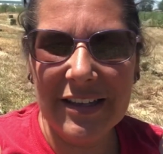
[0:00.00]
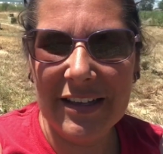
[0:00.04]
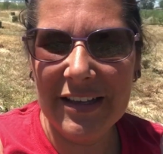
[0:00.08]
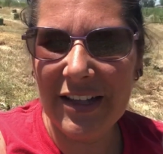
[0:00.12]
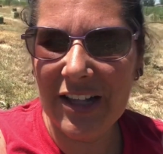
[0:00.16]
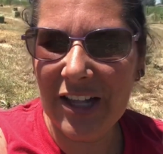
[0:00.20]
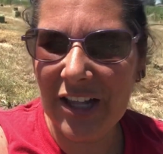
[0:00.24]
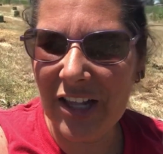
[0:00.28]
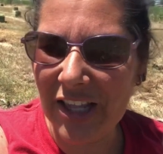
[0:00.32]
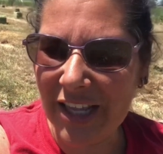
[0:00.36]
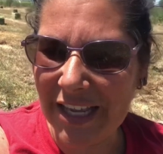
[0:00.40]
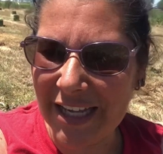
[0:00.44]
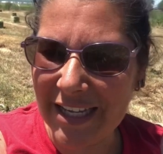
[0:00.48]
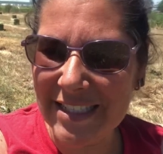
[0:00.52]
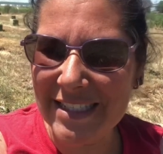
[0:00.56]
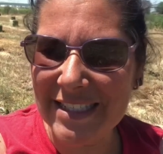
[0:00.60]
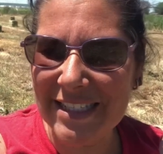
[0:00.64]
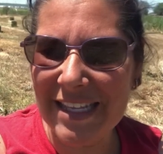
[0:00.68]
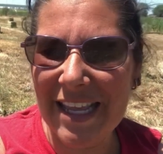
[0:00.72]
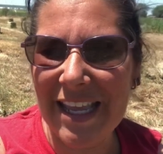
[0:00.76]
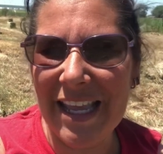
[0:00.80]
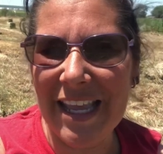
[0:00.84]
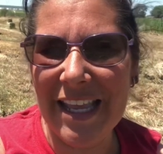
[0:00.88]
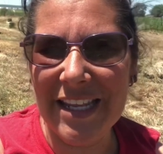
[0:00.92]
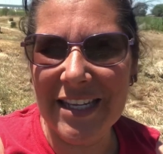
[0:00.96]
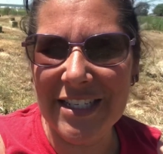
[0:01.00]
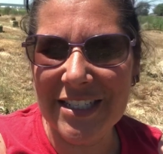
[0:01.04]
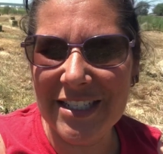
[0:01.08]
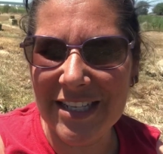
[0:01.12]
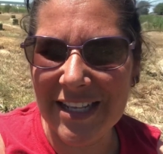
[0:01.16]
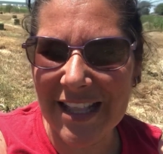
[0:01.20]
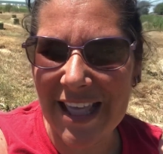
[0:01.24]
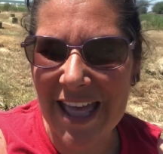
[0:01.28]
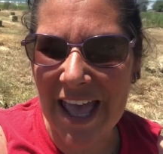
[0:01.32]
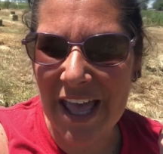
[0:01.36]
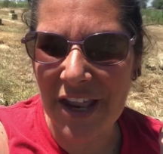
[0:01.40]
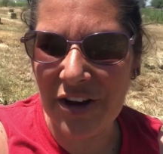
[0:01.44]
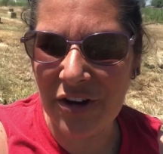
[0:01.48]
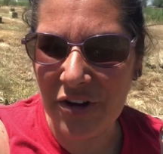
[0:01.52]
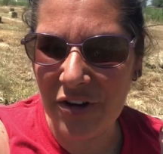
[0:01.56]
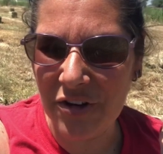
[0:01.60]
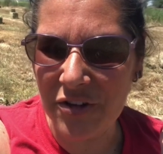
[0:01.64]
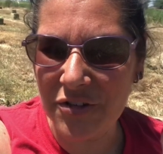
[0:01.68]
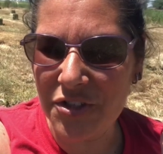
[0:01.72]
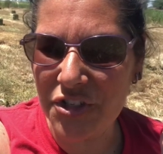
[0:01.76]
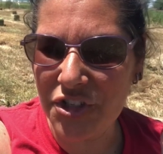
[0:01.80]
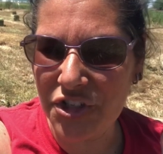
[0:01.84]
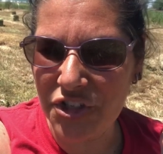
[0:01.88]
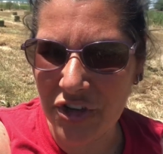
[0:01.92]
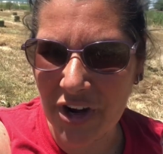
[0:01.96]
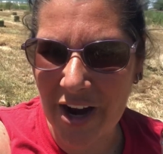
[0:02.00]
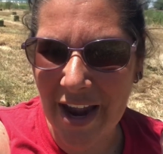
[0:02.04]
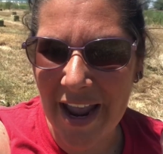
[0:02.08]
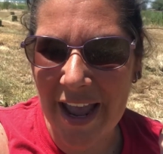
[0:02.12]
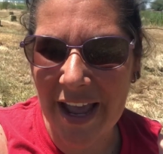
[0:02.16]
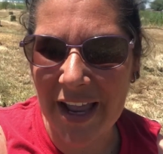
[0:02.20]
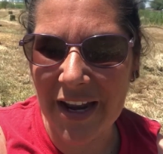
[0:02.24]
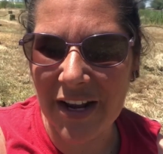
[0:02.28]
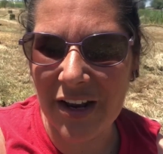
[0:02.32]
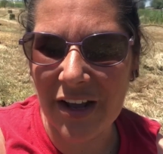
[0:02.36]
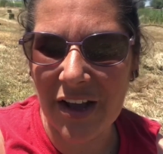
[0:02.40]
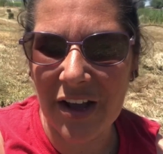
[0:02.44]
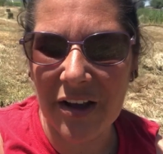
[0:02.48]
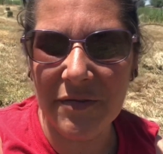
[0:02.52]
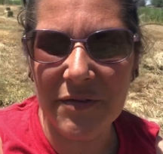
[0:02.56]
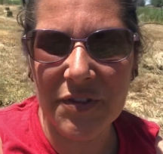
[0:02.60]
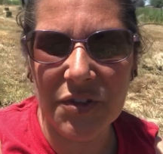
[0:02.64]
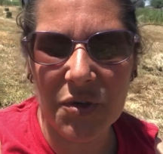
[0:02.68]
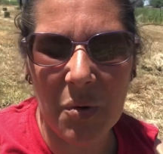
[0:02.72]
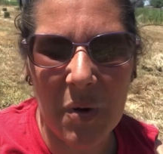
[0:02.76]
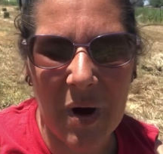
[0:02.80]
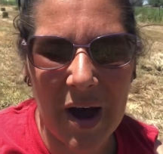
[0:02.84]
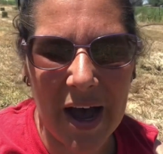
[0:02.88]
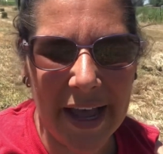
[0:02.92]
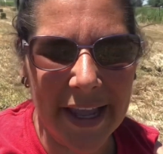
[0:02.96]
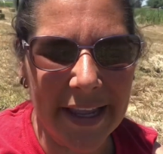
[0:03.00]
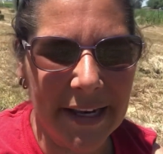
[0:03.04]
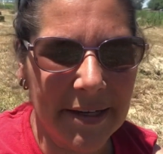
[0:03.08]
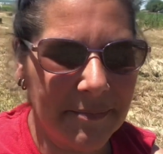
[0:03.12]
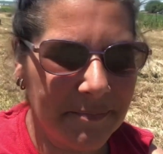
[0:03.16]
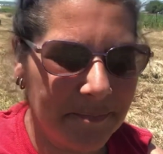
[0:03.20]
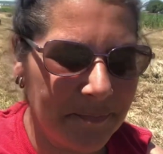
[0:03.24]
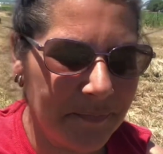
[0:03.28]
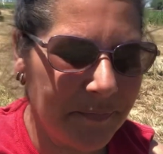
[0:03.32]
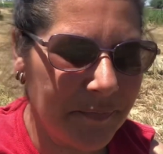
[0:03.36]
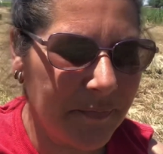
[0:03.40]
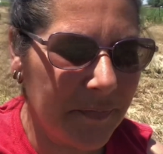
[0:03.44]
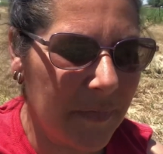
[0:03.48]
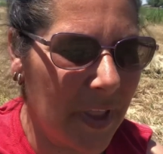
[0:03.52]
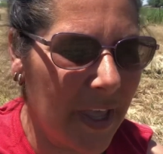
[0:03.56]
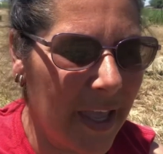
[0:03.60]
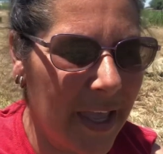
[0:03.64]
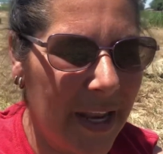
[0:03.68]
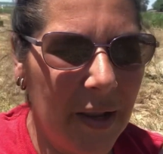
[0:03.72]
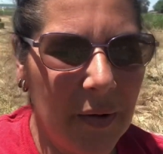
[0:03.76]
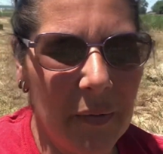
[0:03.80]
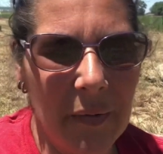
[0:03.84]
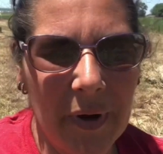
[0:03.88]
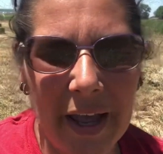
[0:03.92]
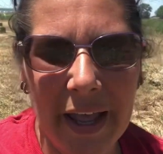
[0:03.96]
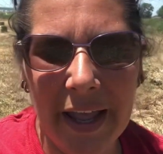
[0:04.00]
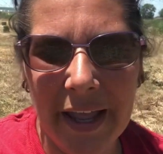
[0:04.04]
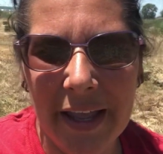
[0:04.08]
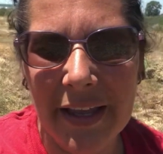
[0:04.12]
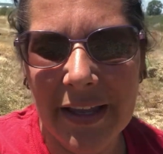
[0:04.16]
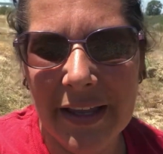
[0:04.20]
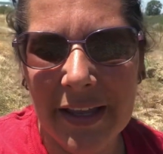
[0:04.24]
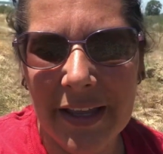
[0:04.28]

clicks into that new strand of twine. Anyway,